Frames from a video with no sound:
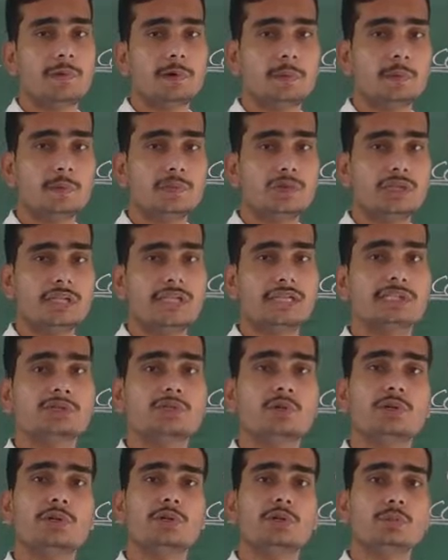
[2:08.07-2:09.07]
proposal
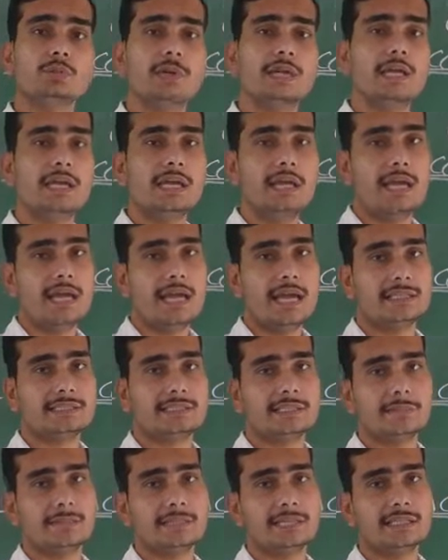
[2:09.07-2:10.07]
is going to be
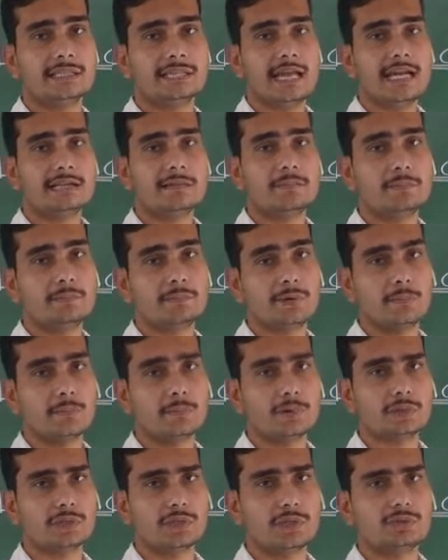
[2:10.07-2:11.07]
accepted that
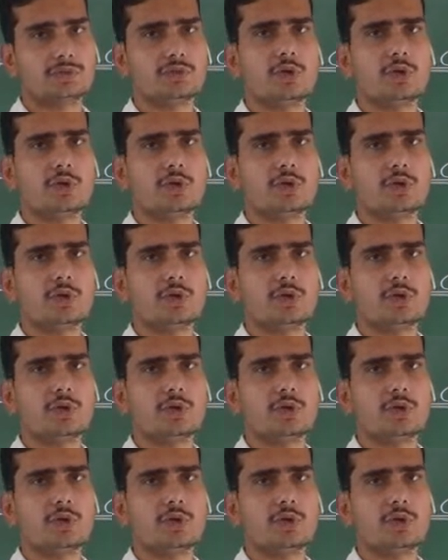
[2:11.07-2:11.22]
proposal.